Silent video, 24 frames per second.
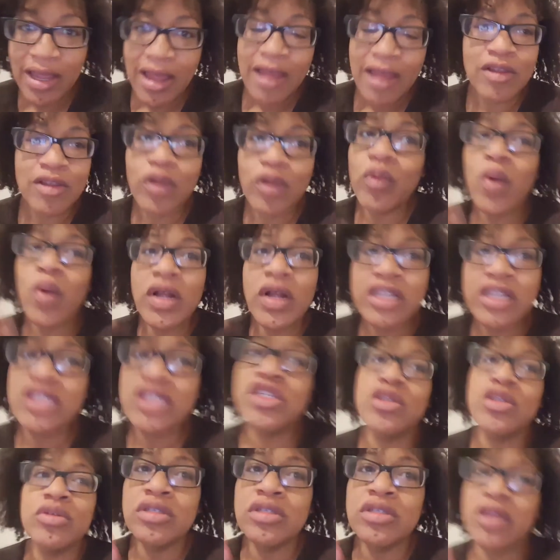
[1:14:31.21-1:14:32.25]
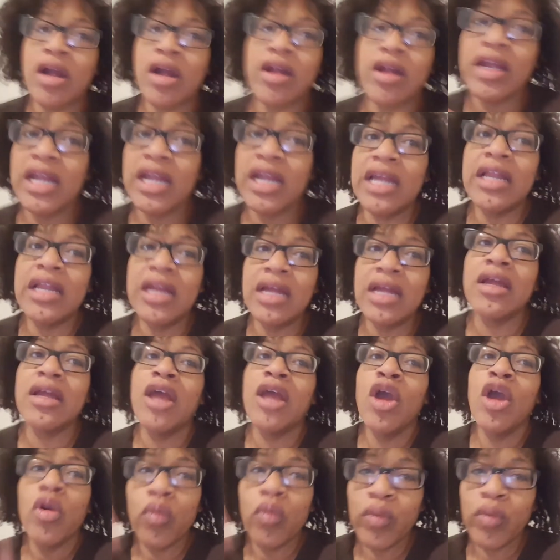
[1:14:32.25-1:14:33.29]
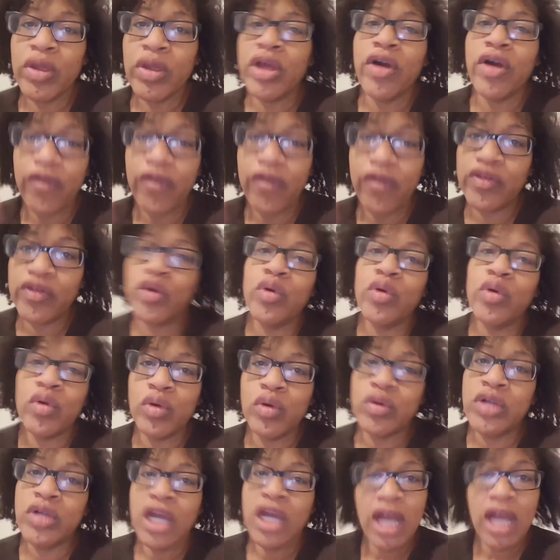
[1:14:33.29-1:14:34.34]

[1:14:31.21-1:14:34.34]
So once you start eating real food